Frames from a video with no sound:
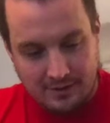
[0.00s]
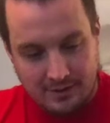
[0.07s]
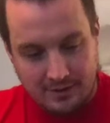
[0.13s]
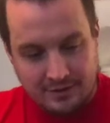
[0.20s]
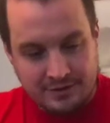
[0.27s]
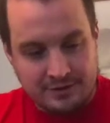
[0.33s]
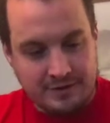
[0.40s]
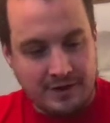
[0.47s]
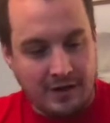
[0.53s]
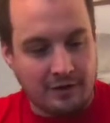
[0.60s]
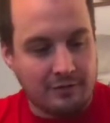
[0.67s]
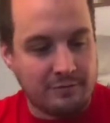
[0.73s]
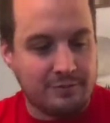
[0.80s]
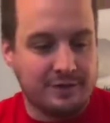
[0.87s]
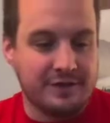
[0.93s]
standard
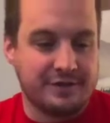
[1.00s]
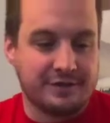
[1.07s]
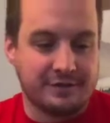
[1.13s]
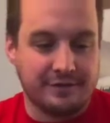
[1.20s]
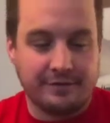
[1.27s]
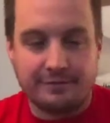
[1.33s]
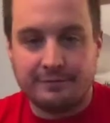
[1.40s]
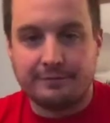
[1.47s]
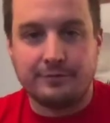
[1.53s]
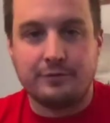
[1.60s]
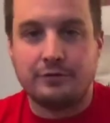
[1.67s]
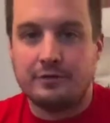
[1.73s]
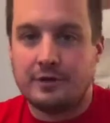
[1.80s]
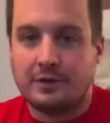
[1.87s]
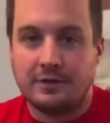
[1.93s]
piece of
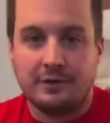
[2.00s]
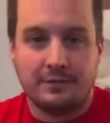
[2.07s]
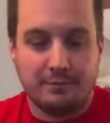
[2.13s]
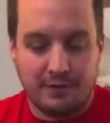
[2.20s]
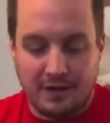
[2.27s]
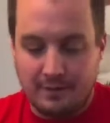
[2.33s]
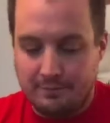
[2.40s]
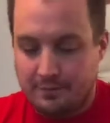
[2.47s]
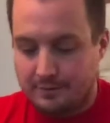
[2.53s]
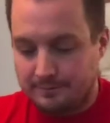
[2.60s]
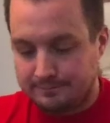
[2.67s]
food paper.